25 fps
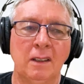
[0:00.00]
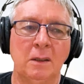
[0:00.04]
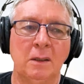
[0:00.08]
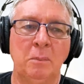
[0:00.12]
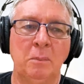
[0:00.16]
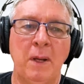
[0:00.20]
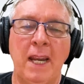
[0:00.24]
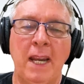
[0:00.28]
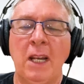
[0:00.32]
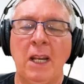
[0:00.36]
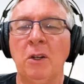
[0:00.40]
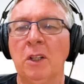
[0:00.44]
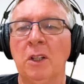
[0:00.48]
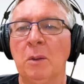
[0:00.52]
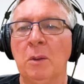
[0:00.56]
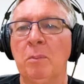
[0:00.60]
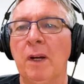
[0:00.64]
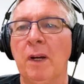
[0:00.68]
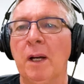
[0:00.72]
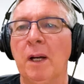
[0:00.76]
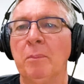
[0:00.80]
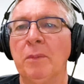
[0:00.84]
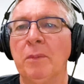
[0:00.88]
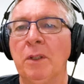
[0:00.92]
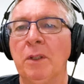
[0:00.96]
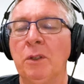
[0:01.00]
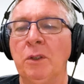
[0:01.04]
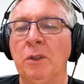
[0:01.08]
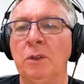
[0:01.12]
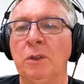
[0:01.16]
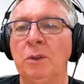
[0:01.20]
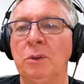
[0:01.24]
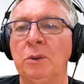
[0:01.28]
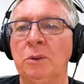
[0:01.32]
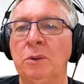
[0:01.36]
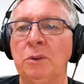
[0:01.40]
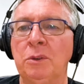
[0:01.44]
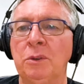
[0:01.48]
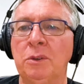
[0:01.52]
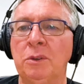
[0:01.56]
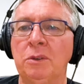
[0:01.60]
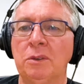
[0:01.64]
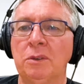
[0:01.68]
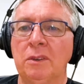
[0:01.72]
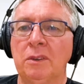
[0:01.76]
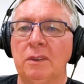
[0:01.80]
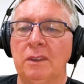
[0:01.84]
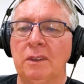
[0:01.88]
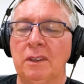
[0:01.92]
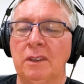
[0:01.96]
Depending on the pump you
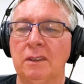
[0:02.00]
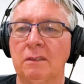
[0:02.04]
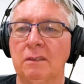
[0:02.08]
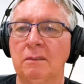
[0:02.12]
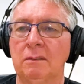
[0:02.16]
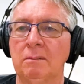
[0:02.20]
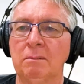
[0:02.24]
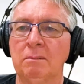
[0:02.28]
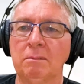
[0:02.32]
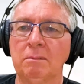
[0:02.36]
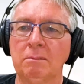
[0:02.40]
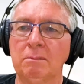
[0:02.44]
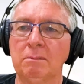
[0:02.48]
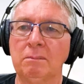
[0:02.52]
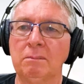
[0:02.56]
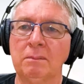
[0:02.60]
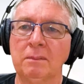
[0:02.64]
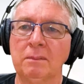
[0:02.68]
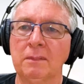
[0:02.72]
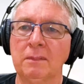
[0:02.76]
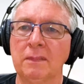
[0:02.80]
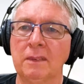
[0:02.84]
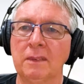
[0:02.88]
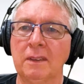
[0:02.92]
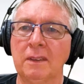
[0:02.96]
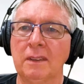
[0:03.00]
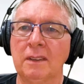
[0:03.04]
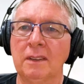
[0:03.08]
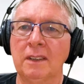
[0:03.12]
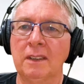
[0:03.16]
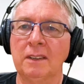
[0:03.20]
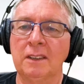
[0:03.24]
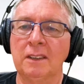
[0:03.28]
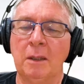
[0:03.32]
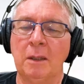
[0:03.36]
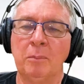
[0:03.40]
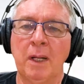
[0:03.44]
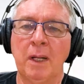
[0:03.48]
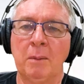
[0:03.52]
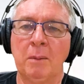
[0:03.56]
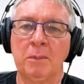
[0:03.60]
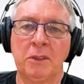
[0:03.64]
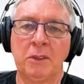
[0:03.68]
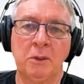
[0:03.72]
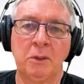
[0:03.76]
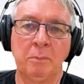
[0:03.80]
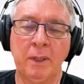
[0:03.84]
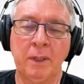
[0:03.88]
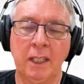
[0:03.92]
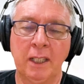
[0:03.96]
use, there's some
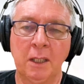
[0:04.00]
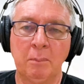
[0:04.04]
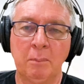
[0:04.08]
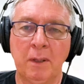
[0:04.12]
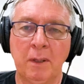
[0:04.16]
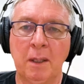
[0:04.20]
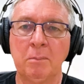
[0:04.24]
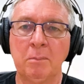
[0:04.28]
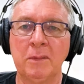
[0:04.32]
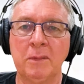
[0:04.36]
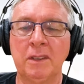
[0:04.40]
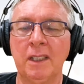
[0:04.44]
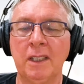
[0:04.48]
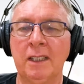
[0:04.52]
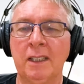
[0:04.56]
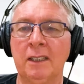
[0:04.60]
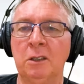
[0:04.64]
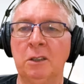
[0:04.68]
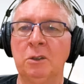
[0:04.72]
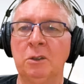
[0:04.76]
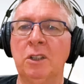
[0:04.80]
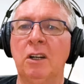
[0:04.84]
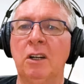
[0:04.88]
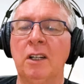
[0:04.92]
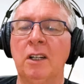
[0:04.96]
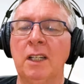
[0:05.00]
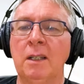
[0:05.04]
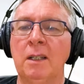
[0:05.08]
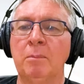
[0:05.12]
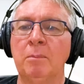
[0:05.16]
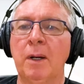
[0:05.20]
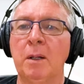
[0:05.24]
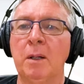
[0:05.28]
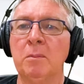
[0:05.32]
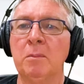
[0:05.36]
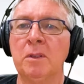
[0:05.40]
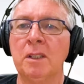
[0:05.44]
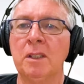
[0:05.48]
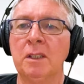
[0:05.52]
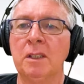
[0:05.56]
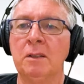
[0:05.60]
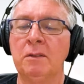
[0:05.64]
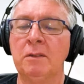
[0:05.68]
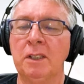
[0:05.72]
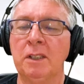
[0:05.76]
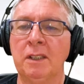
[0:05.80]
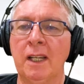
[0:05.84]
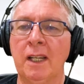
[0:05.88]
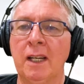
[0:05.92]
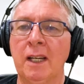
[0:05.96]
pumps are impeller pumps. They're little tiny pumps that you
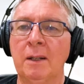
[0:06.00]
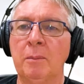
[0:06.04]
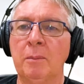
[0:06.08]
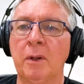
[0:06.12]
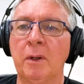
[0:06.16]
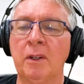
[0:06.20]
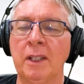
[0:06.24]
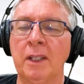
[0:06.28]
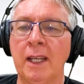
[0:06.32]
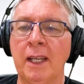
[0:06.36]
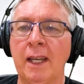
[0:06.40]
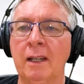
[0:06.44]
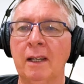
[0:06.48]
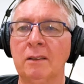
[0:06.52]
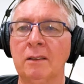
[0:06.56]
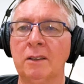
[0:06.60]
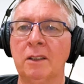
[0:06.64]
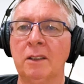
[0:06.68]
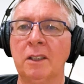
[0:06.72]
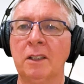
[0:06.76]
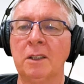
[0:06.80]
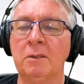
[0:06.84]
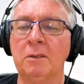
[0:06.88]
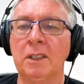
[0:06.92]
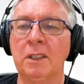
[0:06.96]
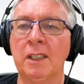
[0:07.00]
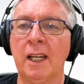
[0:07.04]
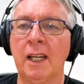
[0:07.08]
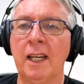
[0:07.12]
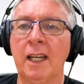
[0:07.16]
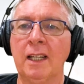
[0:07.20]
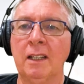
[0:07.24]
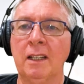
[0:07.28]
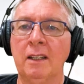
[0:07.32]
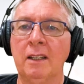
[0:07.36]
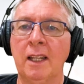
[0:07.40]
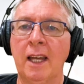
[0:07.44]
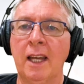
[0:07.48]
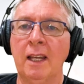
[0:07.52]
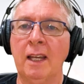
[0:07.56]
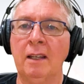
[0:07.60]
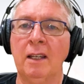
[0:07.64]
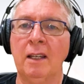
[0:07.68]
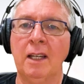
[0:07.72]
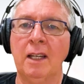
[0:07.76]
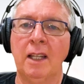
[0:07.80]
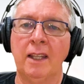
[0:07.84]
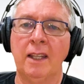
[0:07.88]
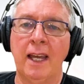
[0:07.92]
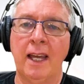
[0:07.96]
fit down by the outside of your tank, and
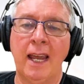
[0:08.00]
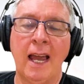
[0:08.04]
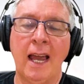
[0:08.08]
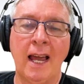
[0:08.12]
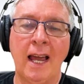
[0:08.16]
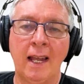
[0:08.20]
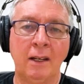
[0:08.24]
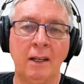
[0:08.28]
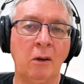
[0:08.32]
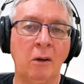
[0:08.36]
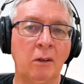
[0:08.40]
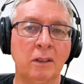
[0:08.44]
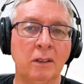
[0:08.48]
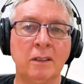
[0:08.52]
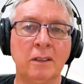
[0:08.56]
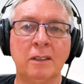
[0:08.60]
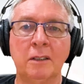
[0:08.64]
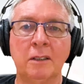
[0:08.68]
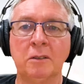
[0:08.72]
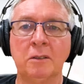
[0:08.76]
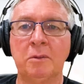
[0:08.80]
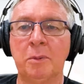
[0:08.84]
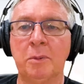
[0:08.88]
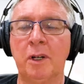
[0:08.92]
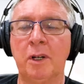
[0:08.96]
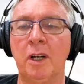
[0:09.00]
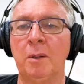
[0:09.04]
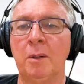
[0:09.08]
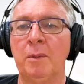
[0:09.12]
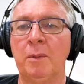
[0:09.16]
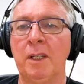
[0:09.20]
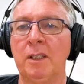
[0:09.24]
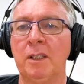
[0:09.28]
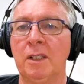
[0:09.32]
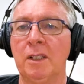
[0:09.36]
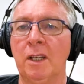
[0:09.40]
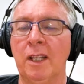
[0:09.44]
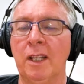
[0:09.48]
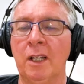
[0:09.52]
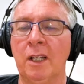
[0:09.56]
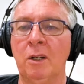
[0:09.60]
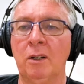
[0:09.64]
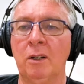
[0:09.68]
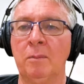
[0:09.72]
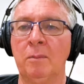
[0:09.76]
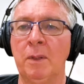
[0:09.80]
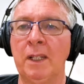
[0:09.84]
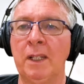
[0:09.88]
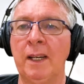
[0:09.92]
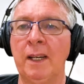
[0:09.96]
they they are not self-priming, so they've
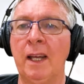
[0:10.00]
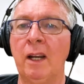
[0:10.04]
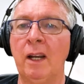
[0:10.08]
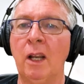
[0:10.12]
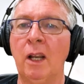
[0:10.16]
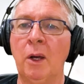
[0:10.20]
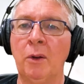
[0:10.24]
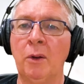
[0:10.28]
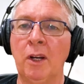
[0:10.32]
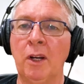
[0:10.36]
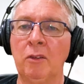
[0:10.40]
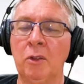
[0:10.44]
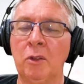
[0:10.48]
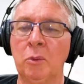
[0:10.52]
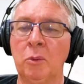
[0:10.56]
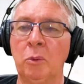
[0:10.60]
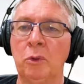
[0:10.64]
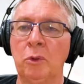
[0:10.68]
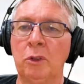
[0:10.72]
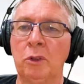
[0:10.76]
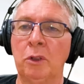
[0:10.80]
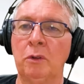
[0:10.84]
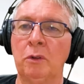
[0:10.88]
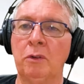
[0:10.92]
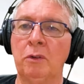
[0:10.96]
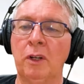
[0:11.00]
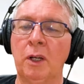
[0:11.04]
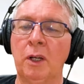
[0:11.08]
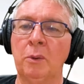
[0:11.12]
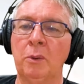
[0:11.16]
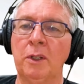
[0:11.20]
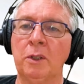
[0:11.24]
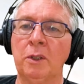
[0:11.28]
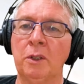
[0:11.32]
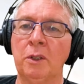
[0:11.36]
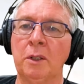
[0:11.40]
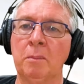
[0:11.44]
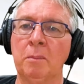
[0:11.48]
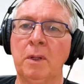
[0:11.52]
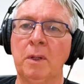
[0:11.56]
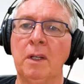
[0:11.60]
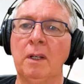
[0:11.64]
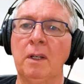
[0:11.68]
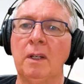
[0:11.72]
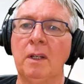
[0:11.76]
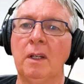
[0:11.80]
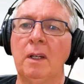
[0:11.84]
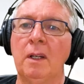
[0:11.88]
got to be down low enough for water to flow into them.